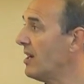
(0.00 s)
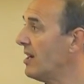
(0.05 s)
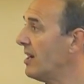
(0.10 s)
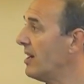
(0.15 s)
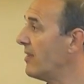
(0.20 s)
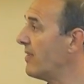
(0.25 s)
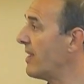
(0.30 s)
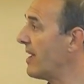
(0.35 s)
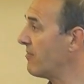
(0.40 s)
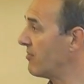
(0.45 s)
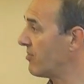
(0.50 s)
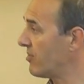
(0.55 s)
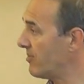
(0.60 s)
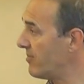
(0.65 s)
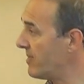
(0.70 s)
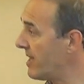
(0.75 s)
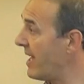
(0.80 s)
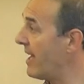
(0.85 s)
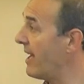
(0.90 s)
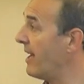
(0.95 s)
And then from
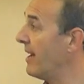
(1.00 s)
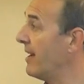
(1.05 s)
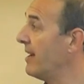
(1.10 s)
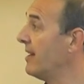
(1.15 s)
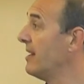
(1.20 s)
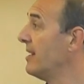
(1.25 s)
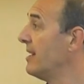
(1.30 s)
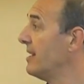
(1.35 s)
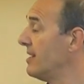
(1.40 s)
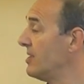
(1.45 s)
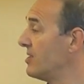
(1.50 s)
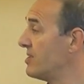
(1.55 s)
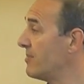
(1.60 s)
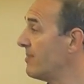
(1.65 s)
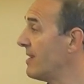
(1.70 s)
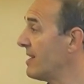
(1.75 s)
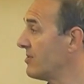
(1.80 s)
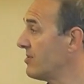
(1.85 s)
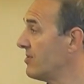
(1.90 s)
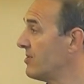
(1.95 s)
there, it's a
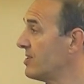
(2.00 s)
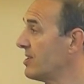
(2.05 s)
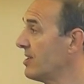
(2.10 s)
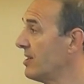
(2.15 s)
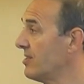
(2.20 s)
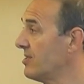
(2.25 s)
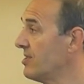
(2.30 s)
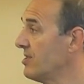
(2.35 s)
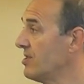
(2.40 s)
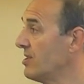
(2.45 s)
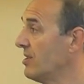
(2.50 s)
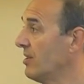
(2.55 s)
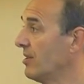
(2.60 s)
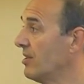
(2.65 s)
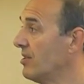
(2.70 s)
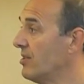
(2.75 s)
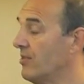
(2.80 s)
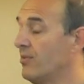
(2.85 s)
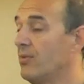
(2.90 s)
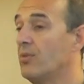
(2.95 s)
matter of starting to look at
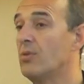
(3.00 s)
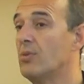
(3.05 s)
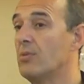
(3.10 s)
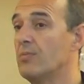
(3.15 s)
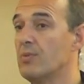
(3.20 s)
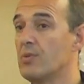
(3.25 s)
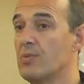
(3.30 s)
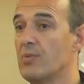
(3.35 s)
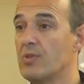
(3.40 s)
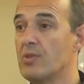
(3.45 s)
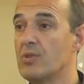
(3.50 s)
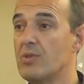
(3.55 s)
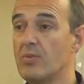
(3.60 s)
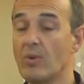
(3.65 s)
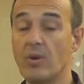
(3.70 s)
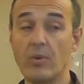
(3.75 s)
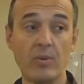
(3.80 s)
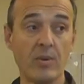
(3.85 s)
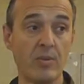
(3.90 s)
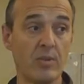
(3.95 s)
the forms, which is
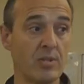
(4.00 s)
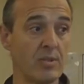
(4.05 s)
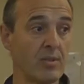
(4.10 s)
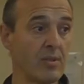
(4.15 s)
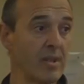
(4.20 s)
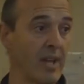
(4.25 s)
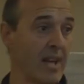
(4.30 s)
what we were doing